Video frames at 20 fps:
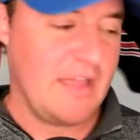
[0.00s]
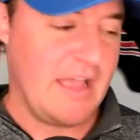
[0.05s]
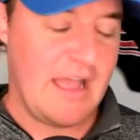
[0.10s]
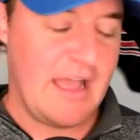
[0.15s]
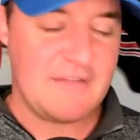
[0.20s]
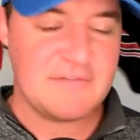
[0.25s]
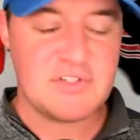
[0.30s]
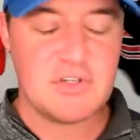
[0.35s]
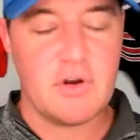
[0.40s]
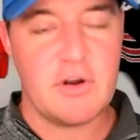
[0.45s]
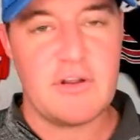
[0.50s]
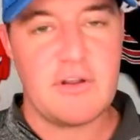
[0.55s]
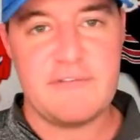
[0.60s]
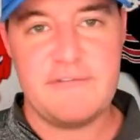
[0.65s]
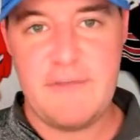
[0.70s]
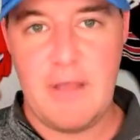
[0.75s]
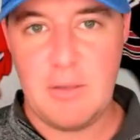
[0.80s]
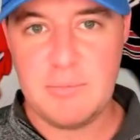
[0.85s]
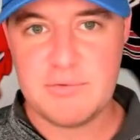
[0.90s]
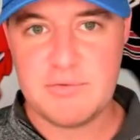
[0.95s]
They have Zurich
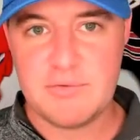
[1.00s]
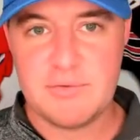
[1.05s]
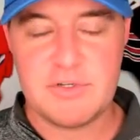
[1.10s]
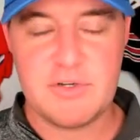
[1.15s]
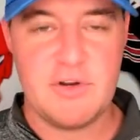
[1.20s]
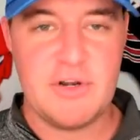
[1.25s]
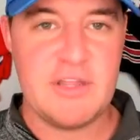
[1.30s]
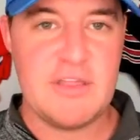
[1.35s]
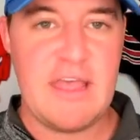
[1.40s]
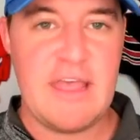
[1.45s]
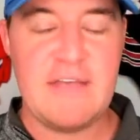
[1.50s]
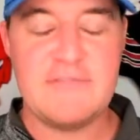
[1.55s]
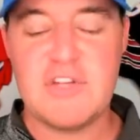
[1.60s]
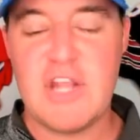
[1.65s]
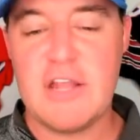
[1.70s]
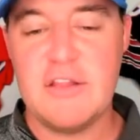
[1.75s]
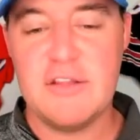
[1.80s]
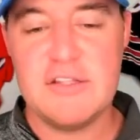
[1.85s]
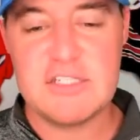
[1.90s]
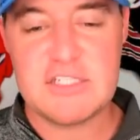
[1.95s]
Phelps returning. They have
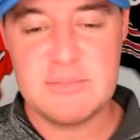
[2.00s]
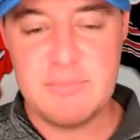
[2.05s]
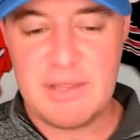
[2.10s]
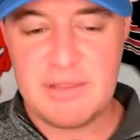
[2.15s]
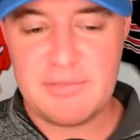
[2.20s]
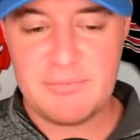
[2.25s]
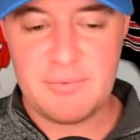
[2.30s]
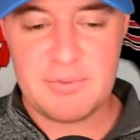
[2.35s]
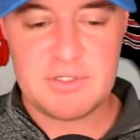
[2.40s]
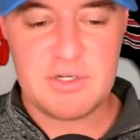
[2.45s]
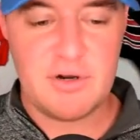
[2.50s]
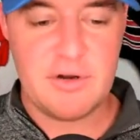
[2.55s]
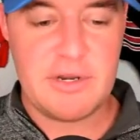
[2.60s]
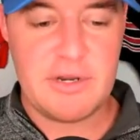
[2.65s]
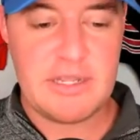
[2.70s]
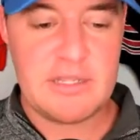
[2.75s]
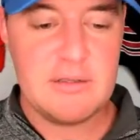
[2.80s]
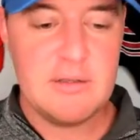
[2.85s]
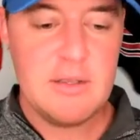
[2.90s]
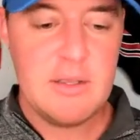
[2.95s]
Jalen Smith returning.